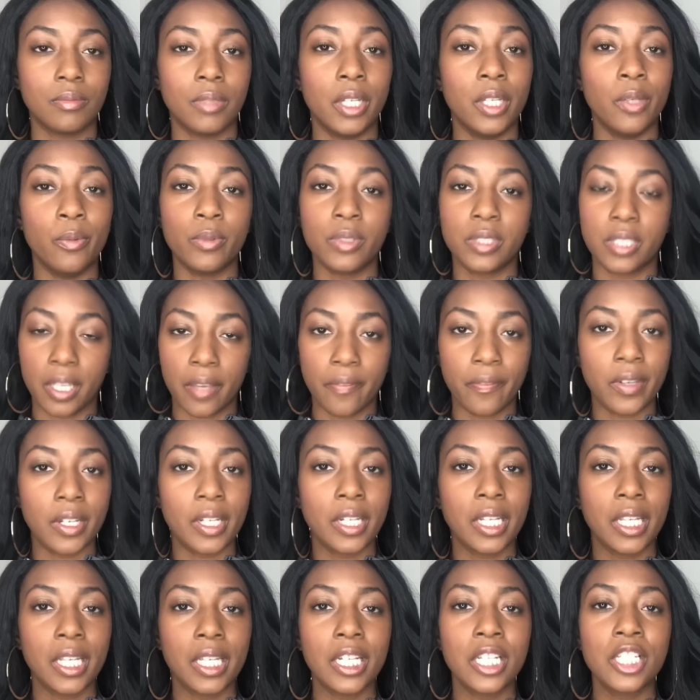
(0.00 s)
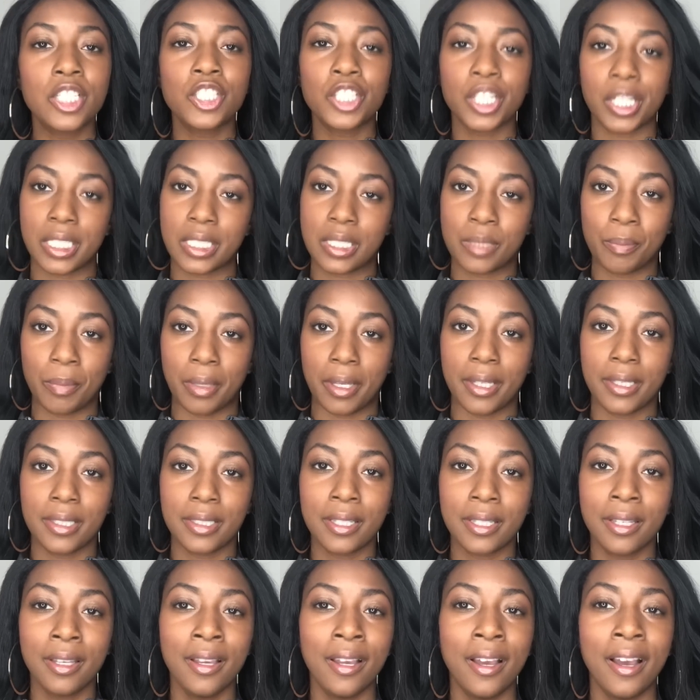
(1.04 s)
It was definitely an
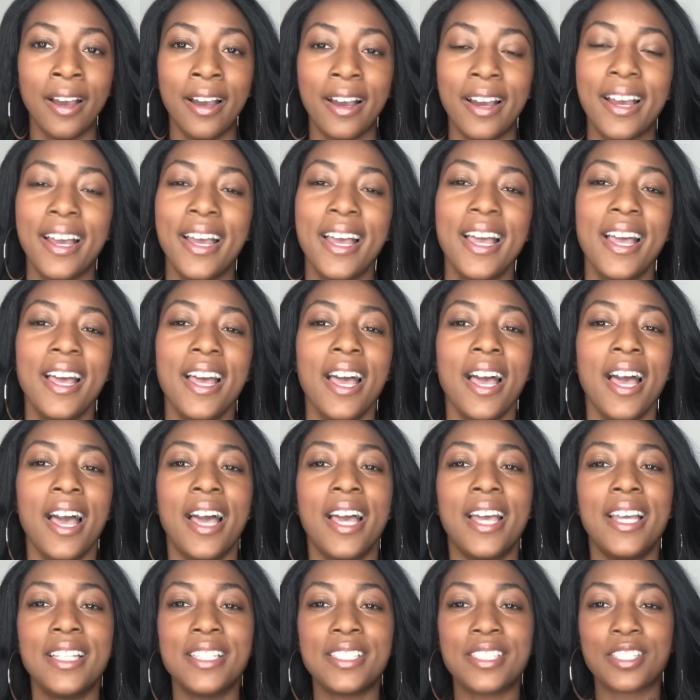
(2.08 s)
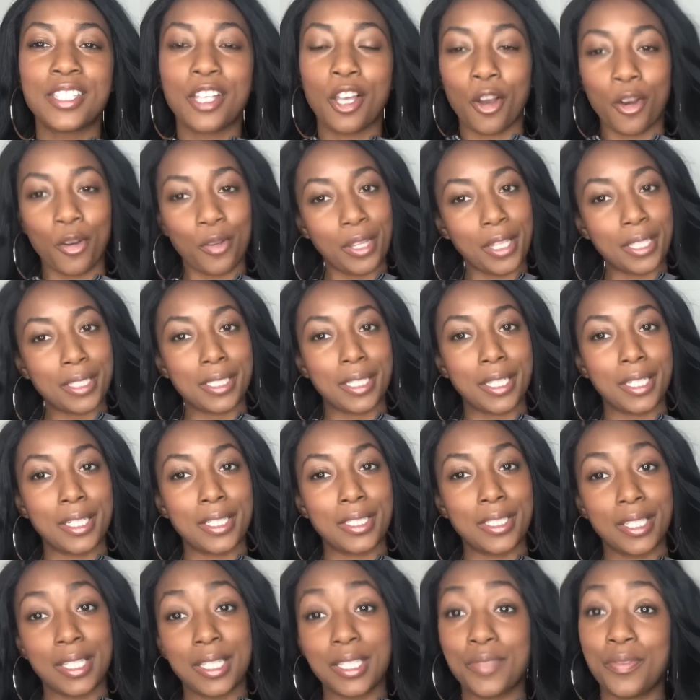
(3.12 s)
adjustment. And so let's get
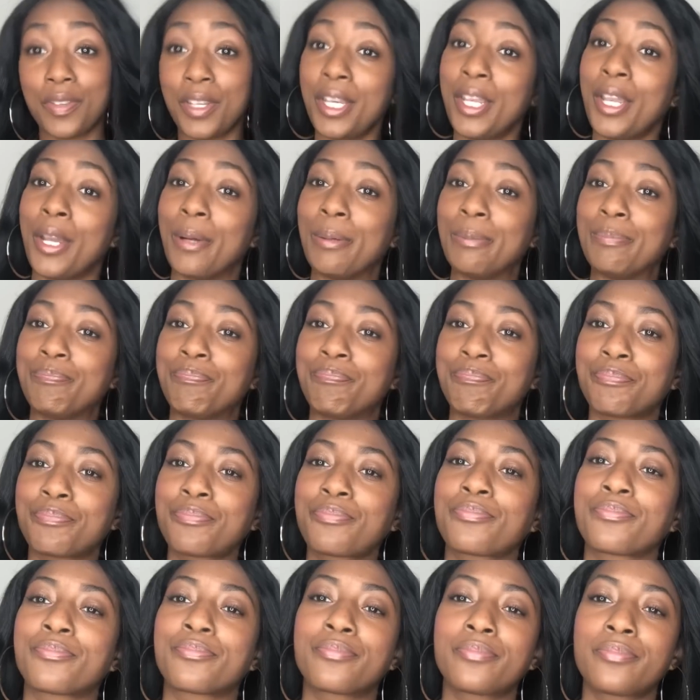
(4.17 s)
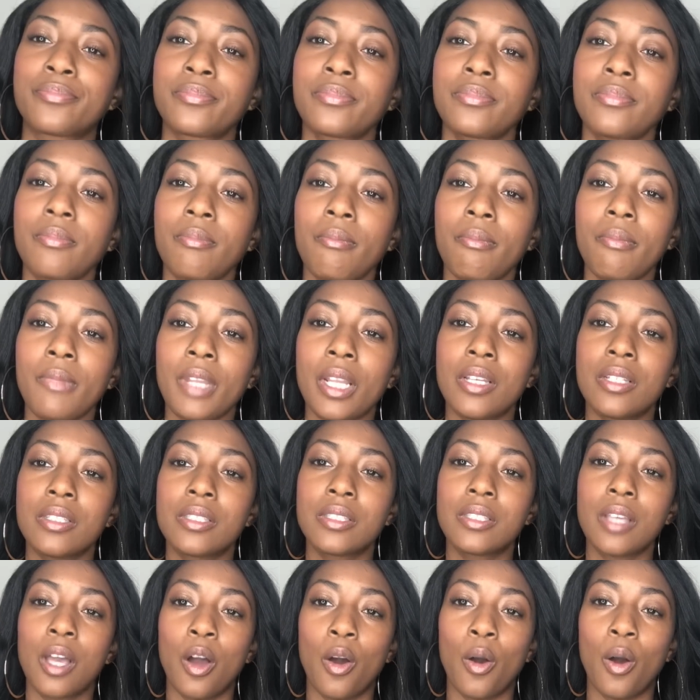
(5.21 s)
into this video.
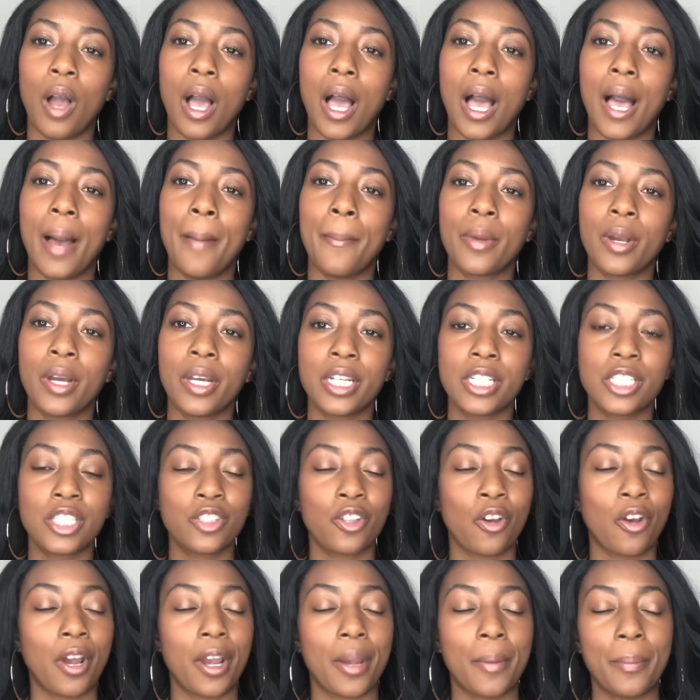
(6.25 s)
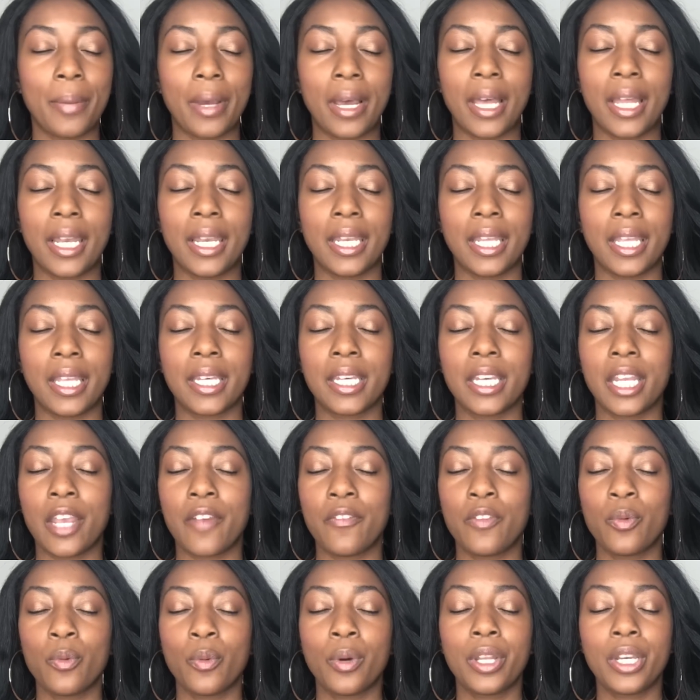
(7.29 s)
So I'm going to start by letting
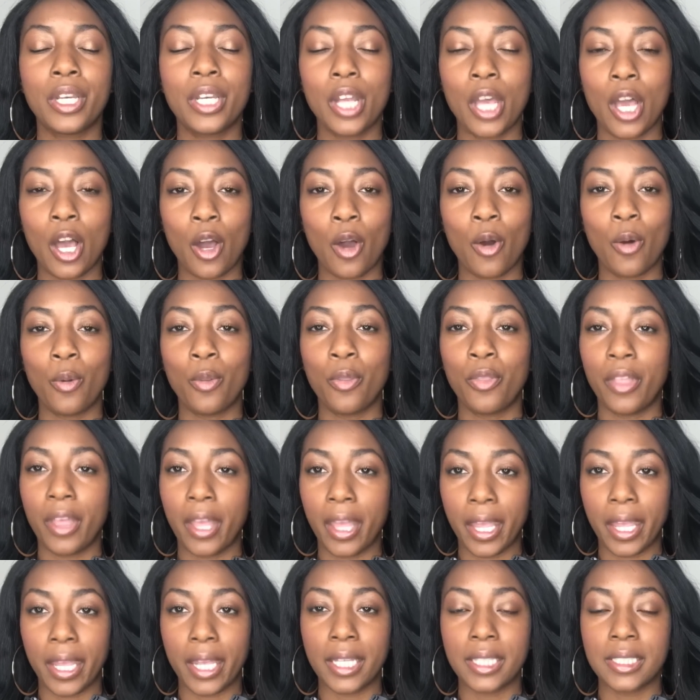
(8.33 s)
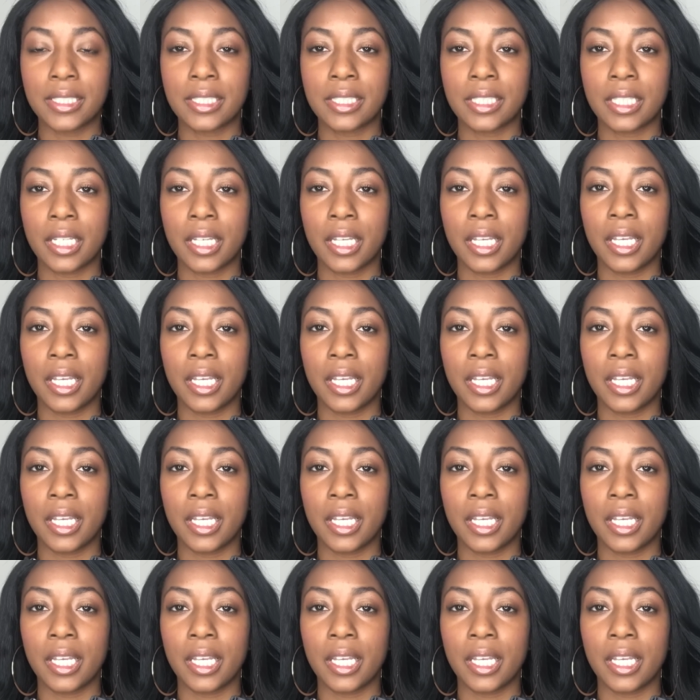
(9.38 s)
everyone know that